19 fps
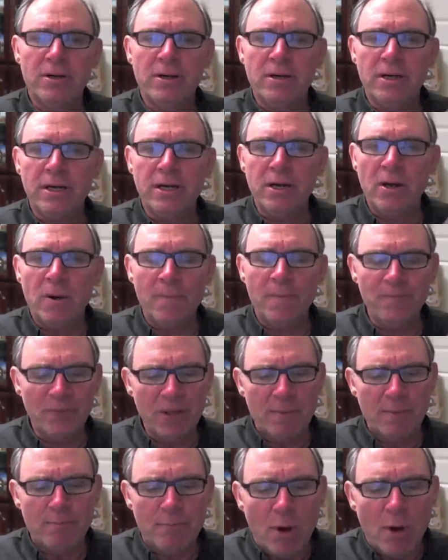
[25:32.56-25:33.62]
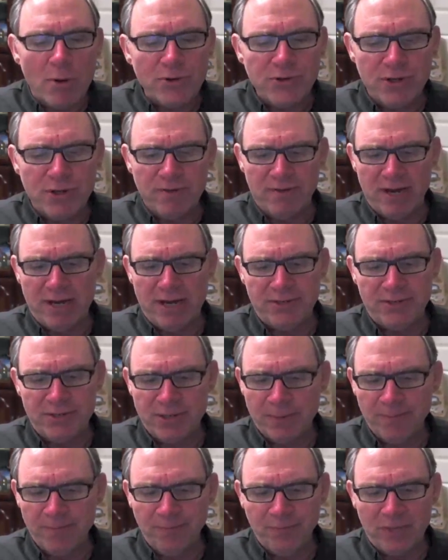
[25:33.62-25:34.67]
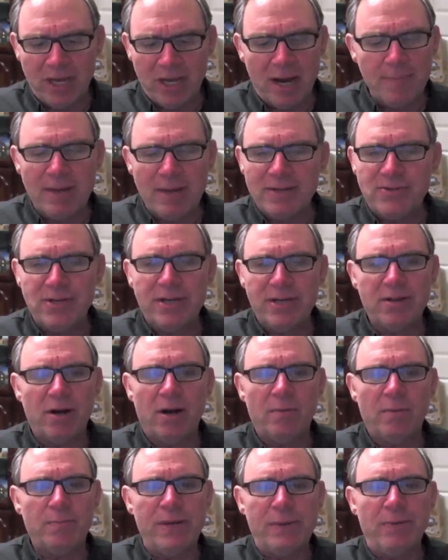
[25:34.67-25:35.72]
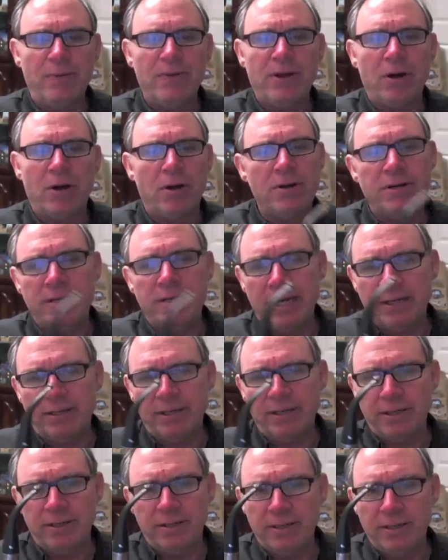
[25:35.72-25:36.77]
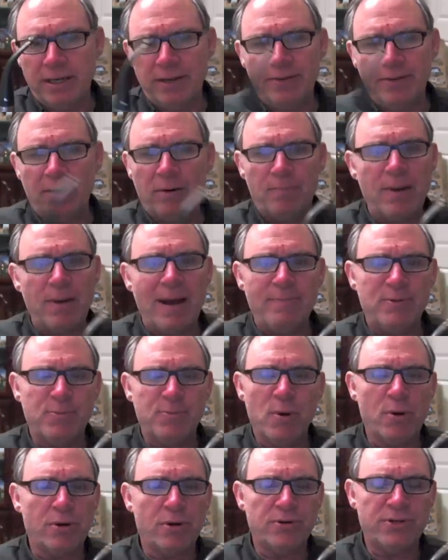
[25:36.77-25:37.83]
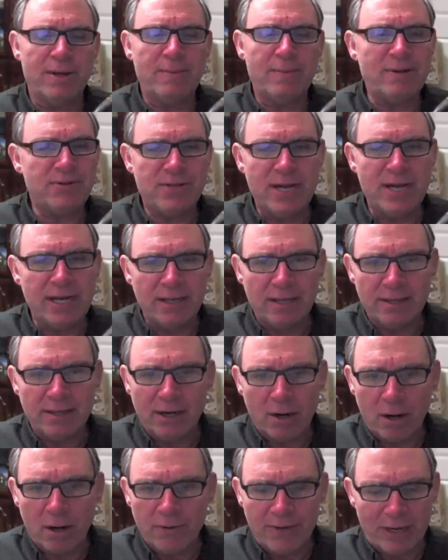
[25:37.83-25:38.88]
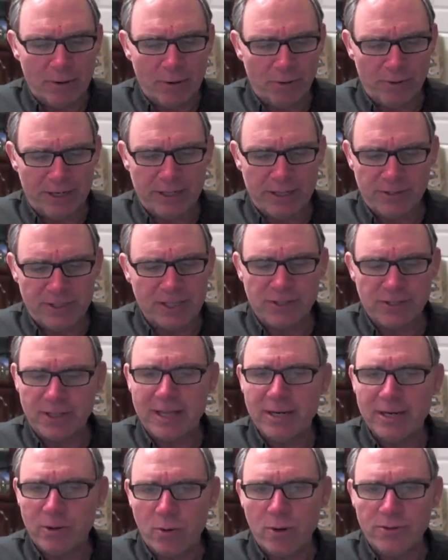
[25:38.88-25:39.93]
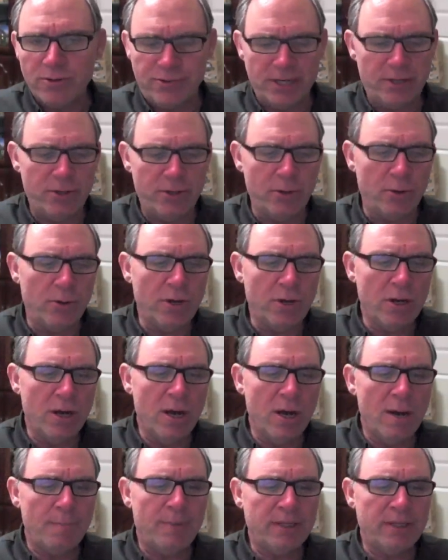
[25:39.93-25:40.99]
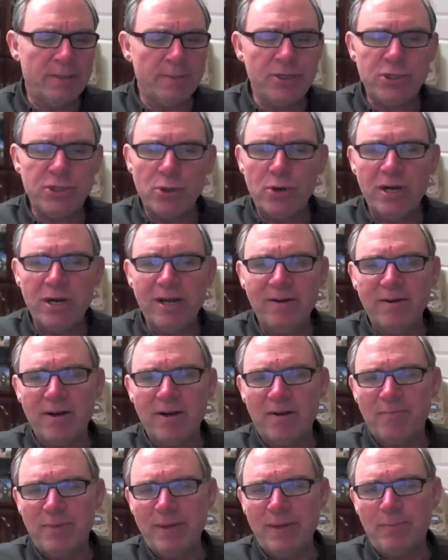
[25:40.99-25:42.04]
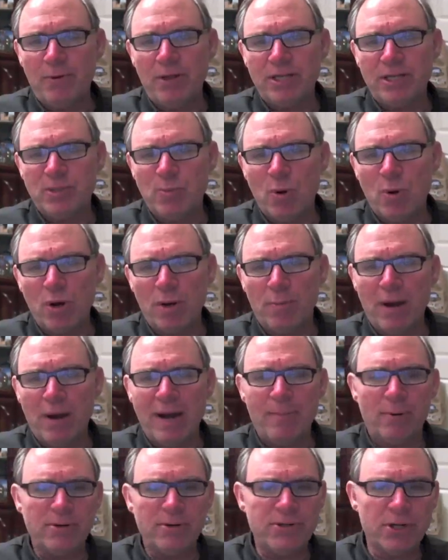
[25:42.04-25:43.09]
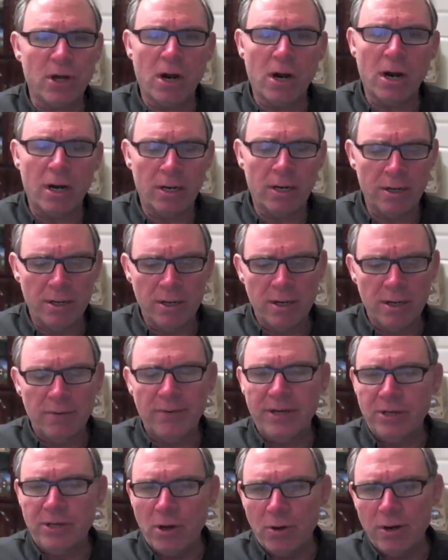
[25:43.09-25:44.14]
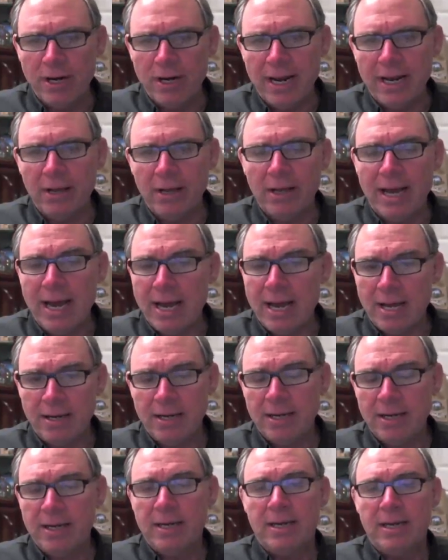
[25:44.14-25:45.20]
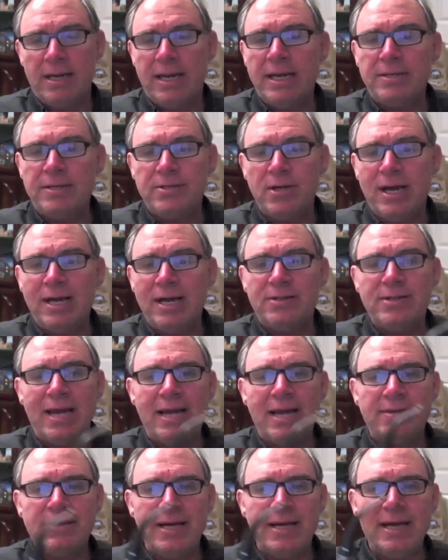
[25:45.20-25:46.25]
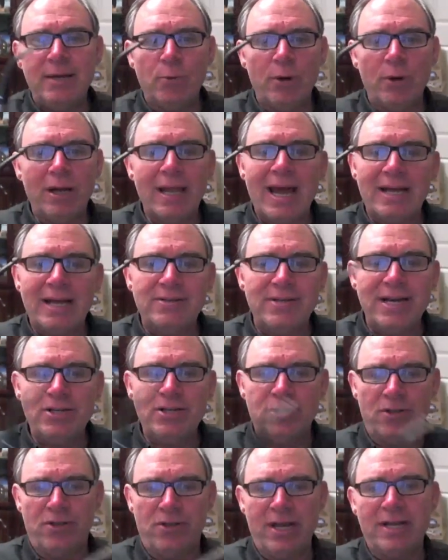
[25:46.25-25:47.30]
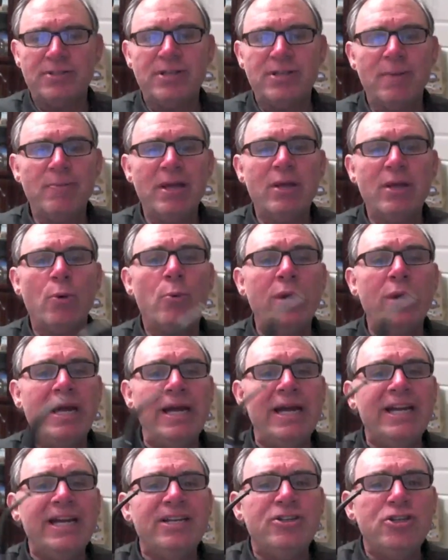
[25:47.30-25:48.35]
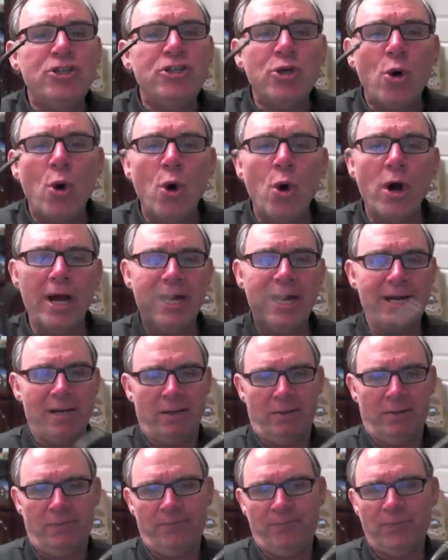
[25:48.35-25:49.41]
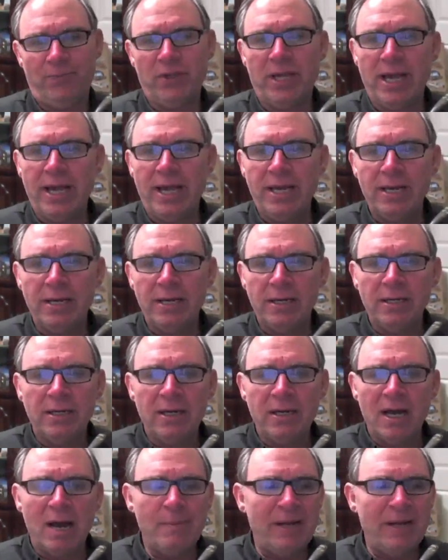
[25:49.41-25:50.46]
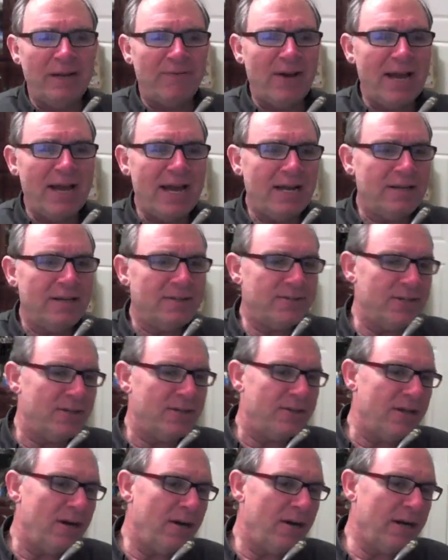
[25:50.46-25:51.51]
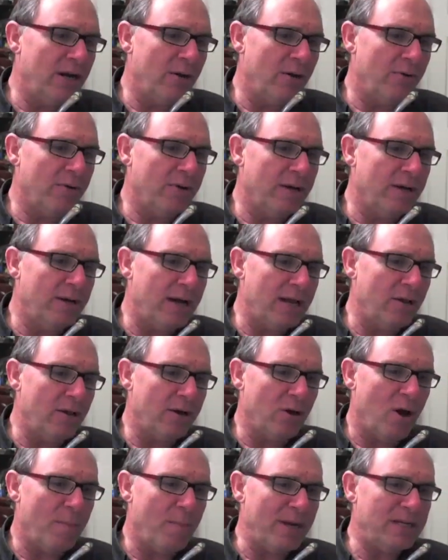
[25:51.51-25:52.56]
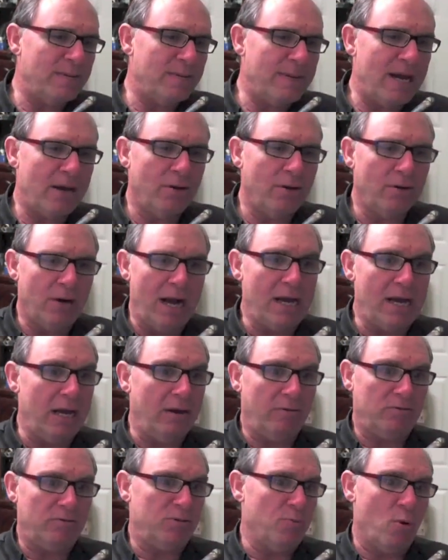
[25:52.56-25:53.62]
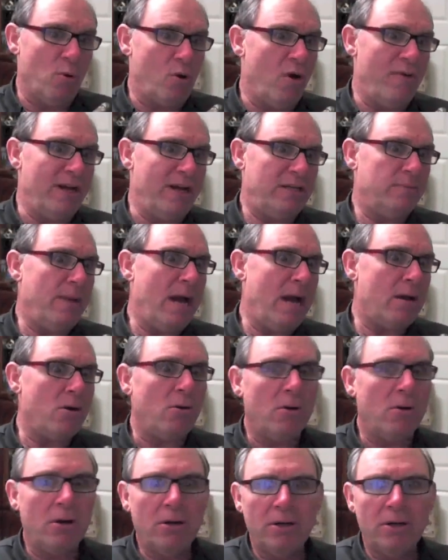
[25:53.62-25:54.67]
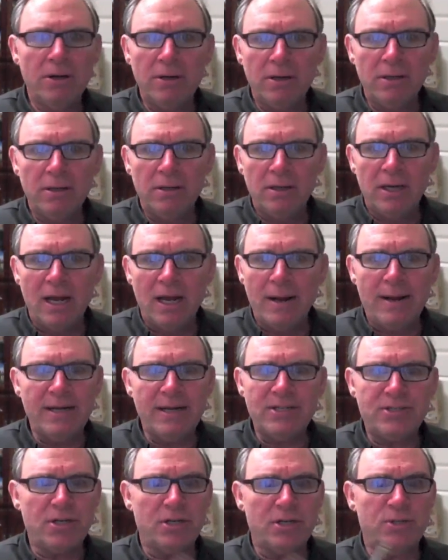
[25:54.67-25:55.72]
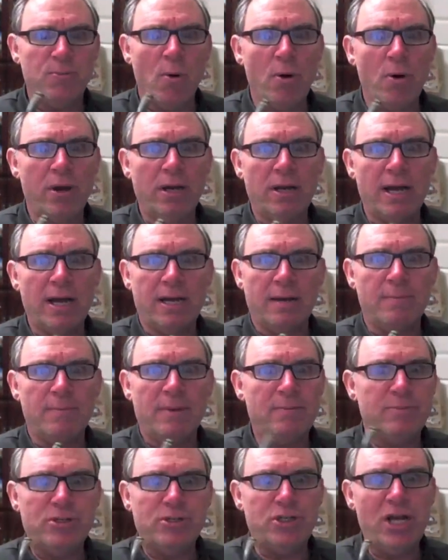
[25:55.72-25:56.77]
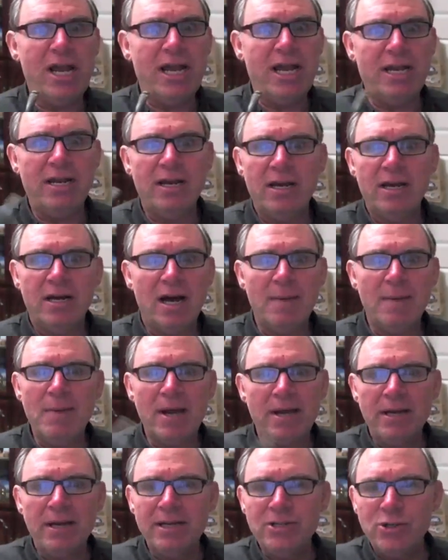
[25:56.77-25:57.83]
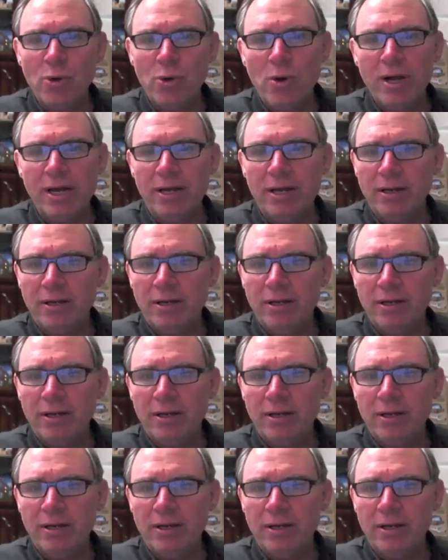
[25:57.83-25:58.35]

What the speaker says: You know, most of us, now I'm not saying there aren't people that aren't addicted and they're pipe smokers. I'm not saying that they don't exist. They, of course they do. But the majority of people that smoke a pipe or a cigar, they don't inhale, and it's a relaxation thing. It's something that we enjoy, okay? I mean, if I had to sit there, you know, and I look at all my tobacco and go, I got to smoke all that tobacco, and I just start smoking like I'm a machine, I'm not going to enjoy it.